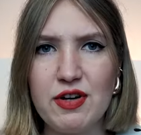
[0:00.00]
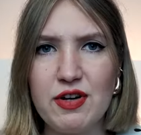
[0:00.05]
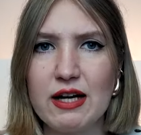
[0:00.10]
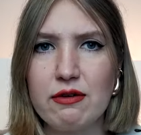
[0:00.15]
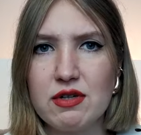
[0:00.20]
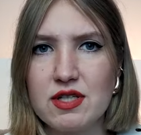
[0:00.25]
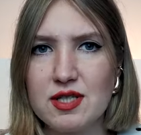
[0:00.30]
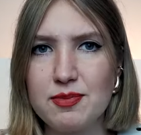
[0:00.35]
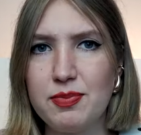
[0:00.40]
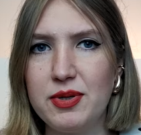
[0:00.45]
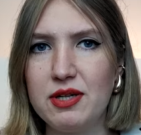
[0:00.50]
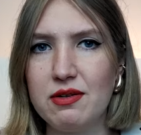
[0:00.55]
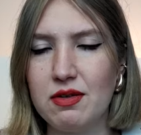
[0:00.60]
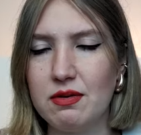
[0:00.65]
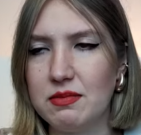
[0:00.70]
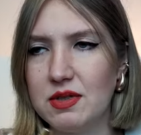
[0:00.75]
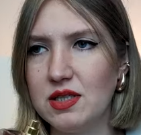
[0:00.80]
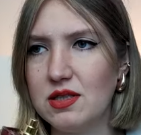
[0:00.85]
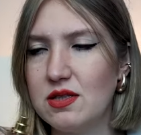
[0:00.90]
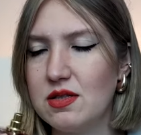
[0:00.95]
fragrance
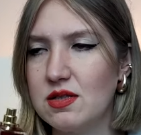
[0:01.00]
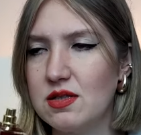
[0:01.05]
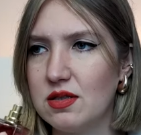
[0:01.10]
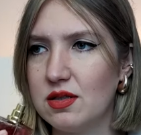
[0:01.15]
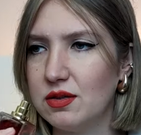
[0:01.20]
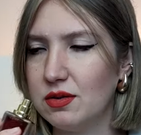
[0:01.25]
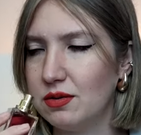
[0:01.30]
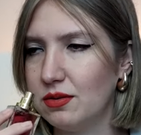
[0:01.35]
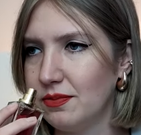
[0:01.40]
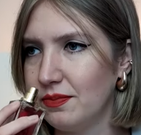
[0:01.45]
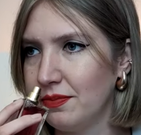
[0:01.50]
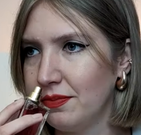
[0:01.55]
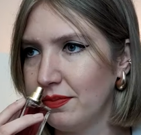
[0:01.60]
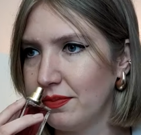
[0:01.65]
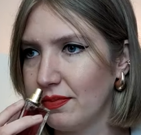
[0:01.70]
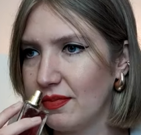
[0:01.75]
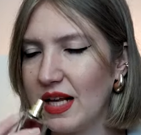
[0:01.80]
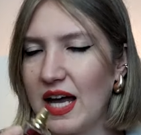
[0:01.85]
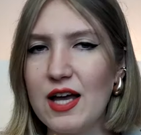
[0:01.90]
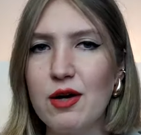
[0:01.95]
pyramid, so
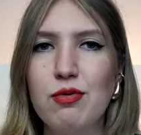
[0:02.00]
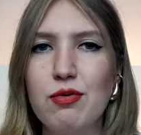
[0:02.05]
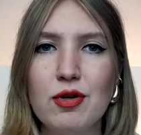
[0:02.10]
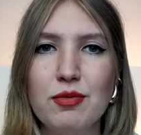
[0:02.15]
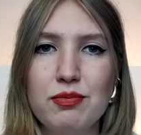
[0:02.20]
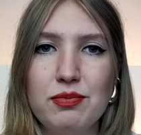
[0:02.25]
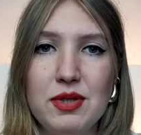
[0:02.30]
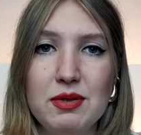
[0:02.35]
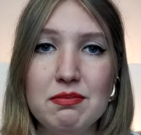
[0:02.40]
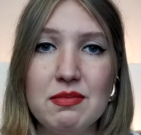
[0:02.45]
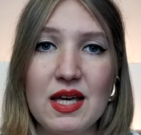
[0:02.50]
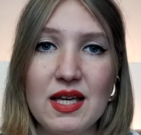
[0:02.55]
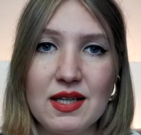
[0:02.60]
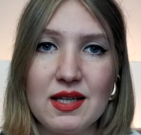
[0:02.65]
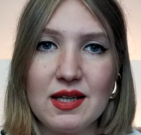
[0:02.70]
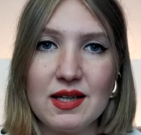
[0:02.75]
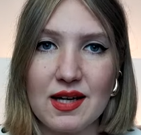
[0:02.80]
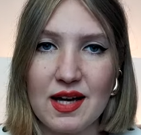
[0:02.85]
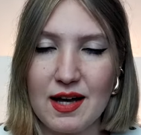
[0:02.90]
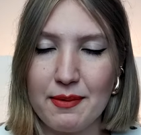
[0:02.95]
I won't be
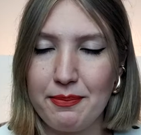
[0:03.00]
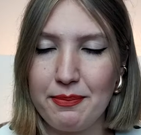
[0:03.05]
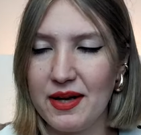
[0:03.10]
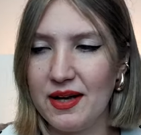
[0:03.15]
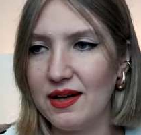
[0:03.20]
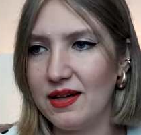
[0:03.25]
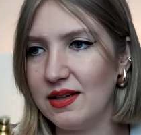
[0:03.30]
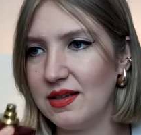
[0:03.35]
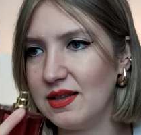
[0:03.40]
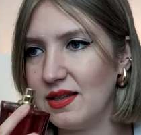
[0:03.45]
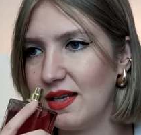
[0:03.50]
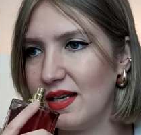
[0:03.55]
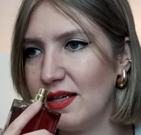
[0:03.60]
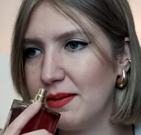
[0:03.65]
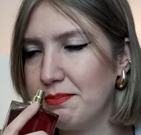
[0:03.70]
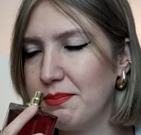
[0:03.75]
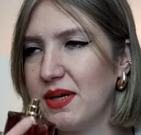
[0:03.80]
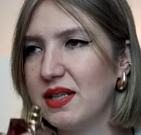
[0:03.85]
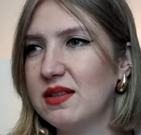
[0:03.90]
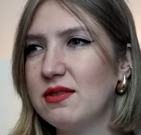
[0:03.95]
making up anything,